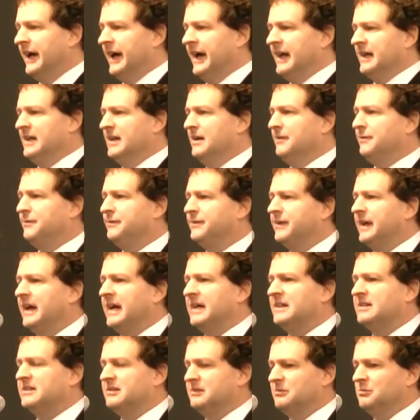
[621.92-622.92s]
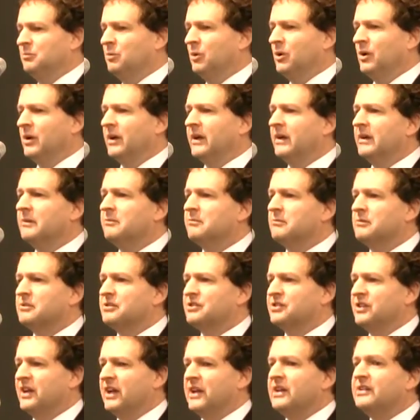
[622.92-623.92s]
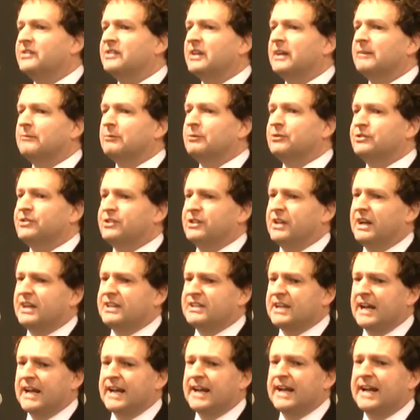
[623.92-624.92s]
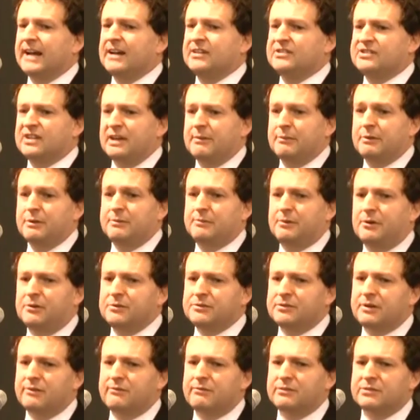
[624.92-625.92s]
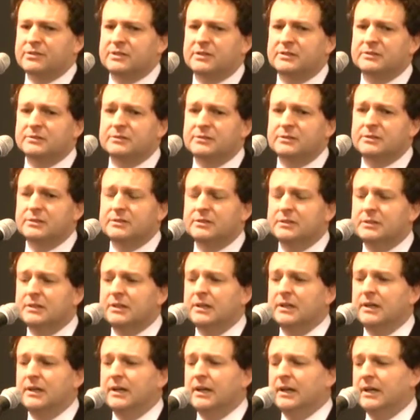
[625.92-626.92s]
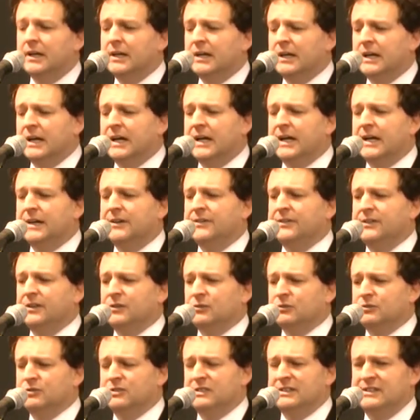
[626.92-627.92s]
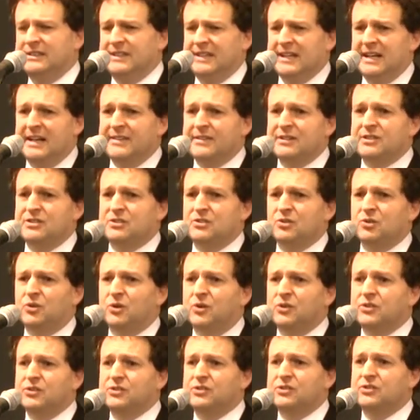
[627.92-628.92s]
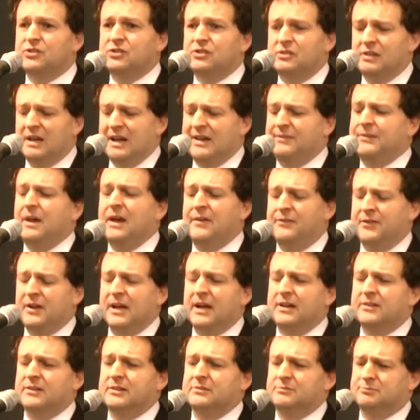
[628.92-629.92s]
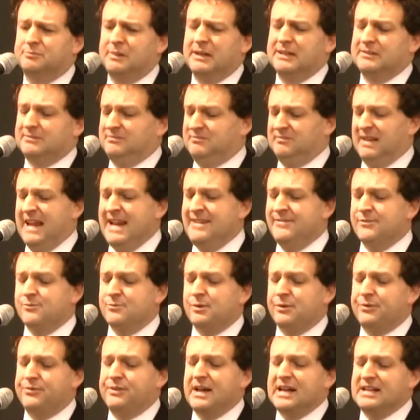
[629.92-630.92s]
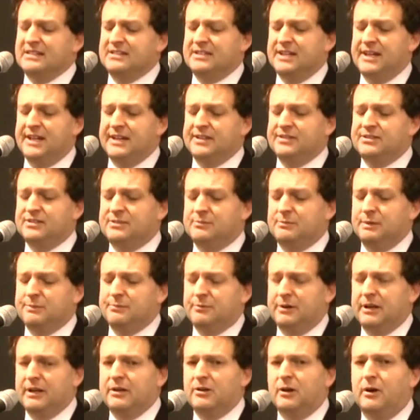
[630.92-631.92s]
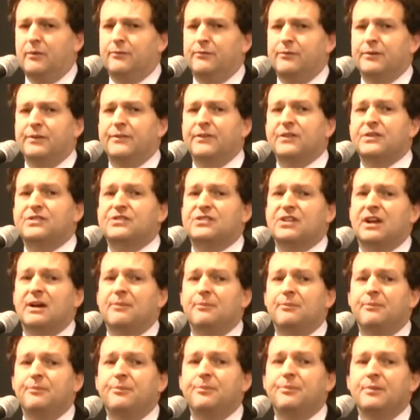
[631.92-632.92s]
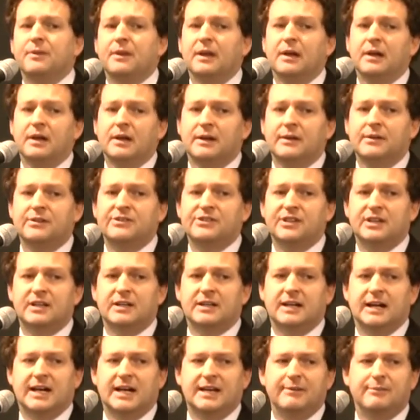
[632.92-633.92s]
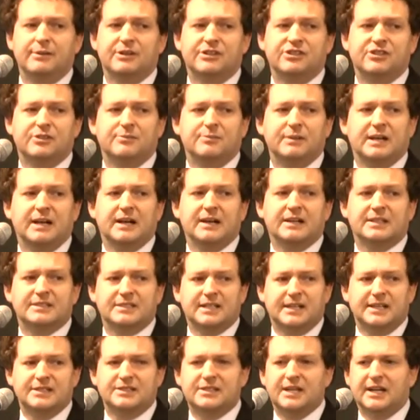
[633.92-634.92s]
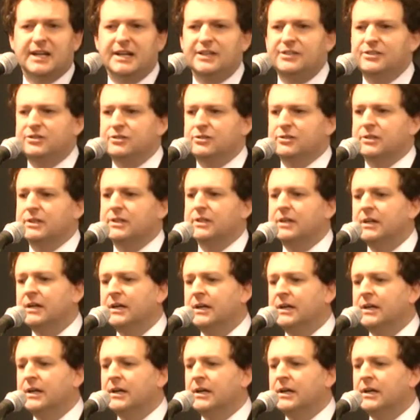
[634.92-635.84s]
And if that work proceeds, that will certainly take out some of the positive results. Uh, the, the other source, and, and the other, but even with that test, we're pretty confident that some New Zealand honey being shipped out contains cane sugar.